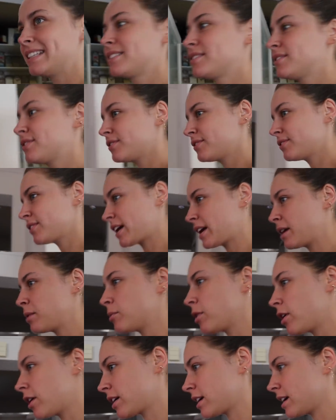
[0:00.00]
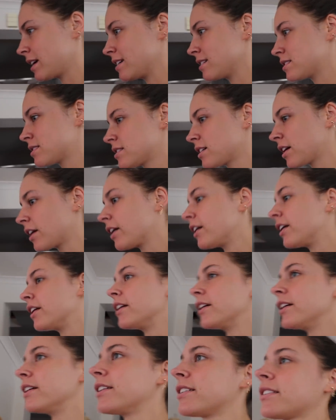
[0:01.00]
isn't freaking working.
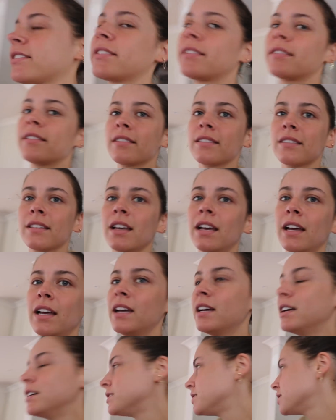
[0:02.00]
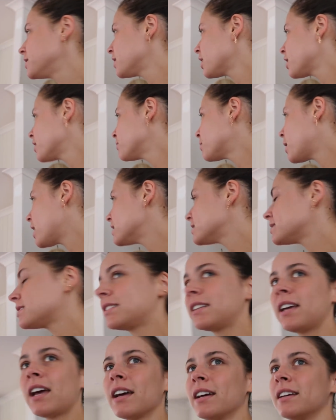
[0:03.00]
So, do you know why?
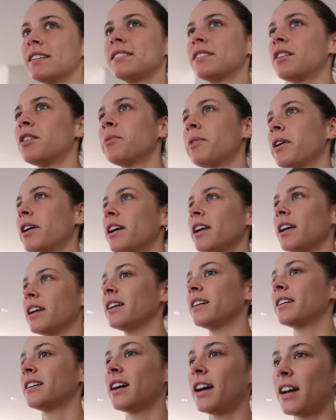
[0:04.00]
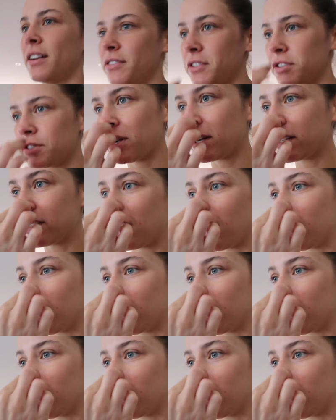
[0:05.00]
It's, yeah, it's not working. I even tried to